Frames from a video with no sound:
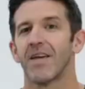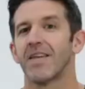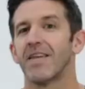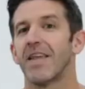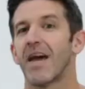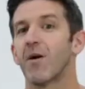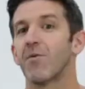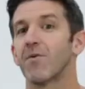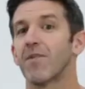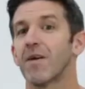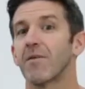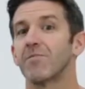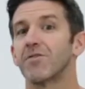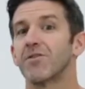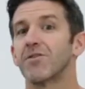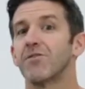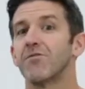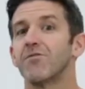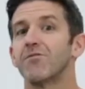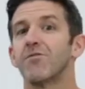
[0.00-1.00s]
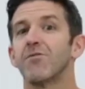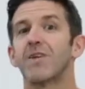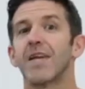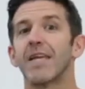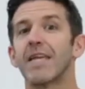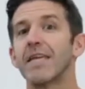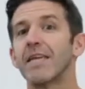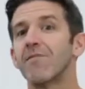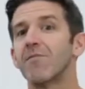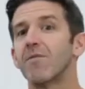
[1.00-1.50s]
and now they're trying
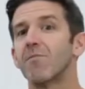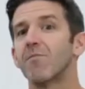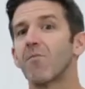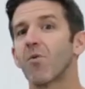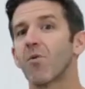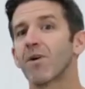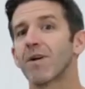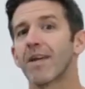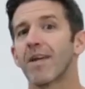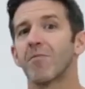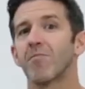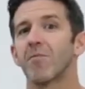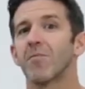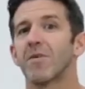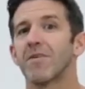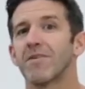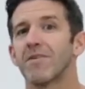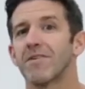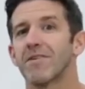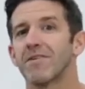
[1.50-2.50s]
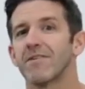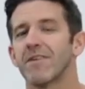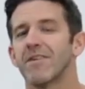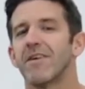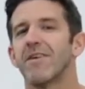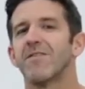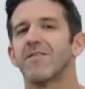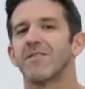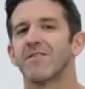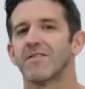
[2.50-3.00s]
to sell it to us as
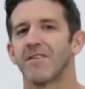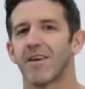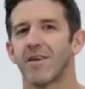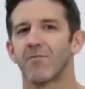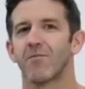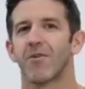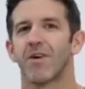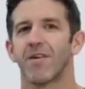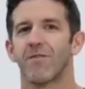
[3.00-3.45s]
a new